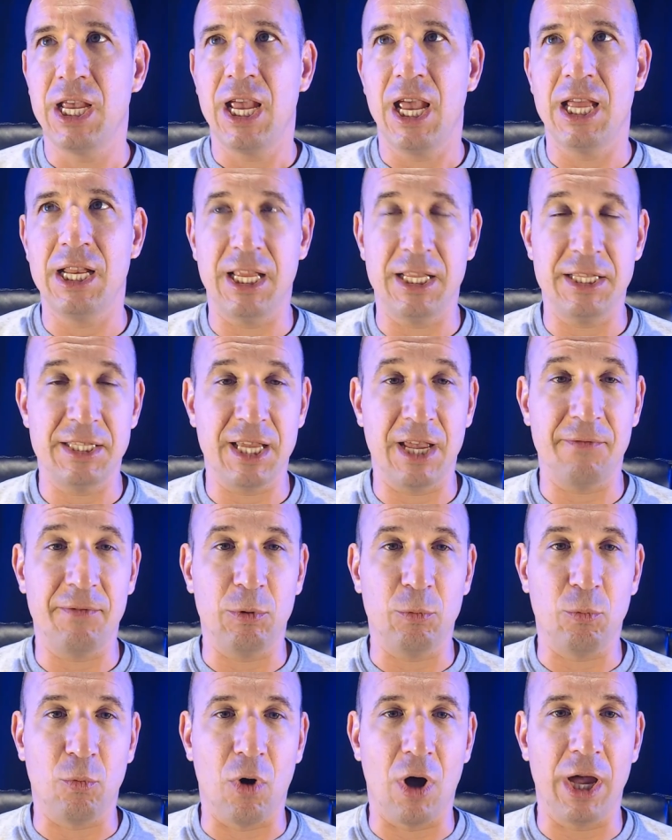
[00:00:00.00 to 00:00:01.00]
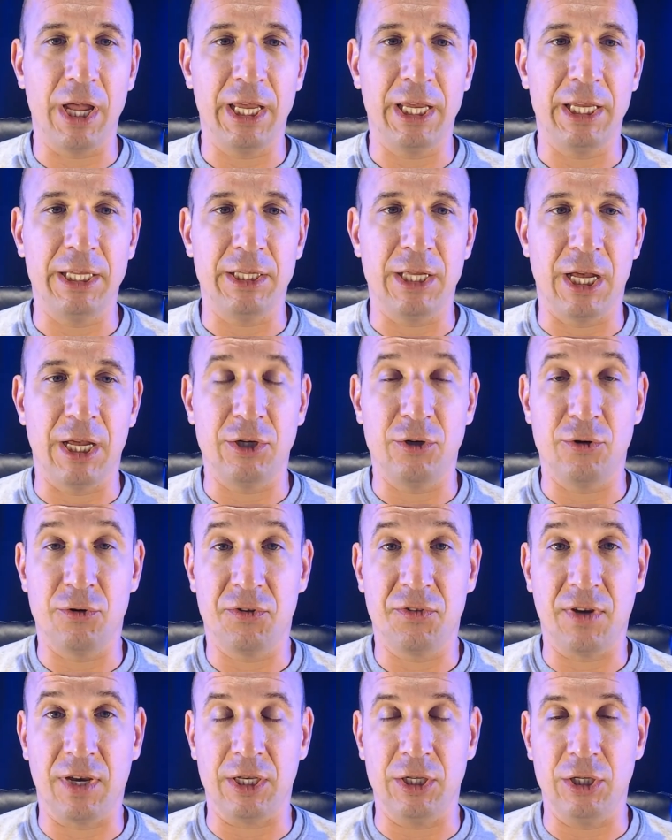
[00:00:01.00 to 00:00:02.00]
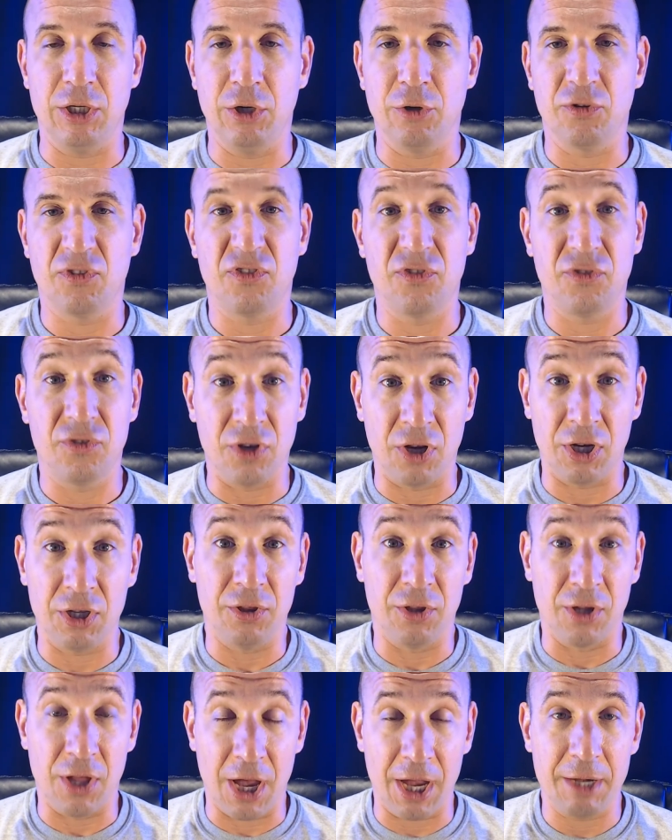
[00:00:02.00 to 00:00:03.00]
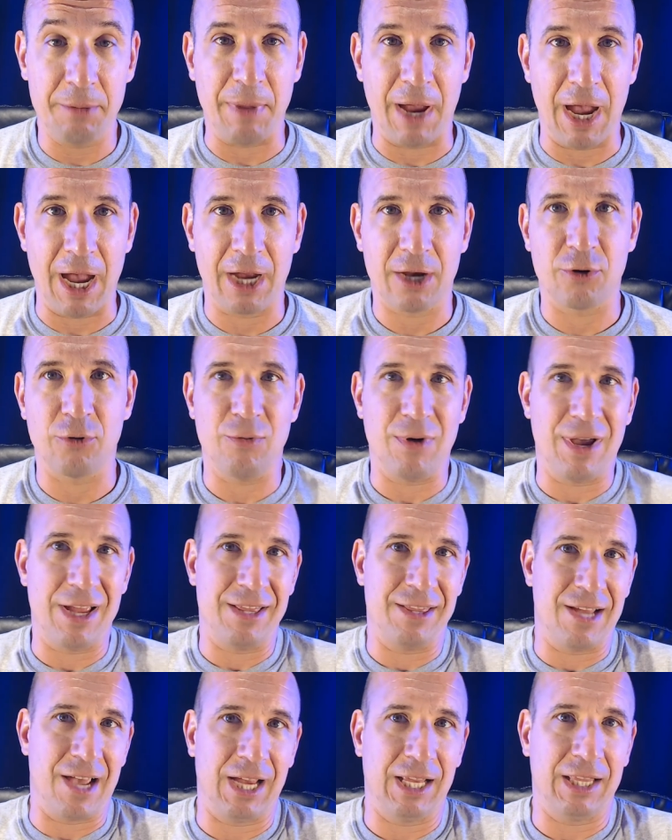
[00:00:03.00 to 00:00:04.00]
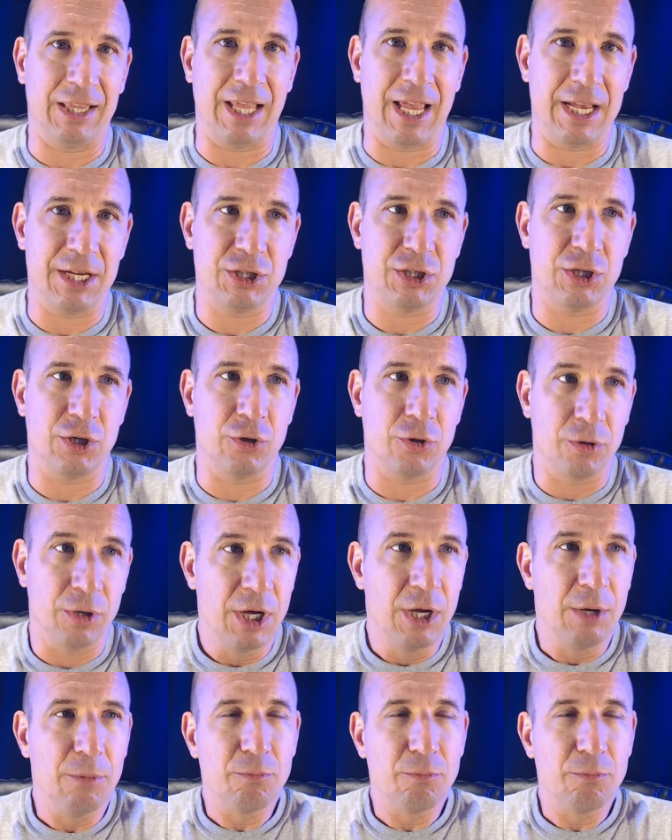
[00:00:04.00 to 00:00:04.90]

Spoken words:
And then Devin White, your second-year stud linebacker who had 9 last year,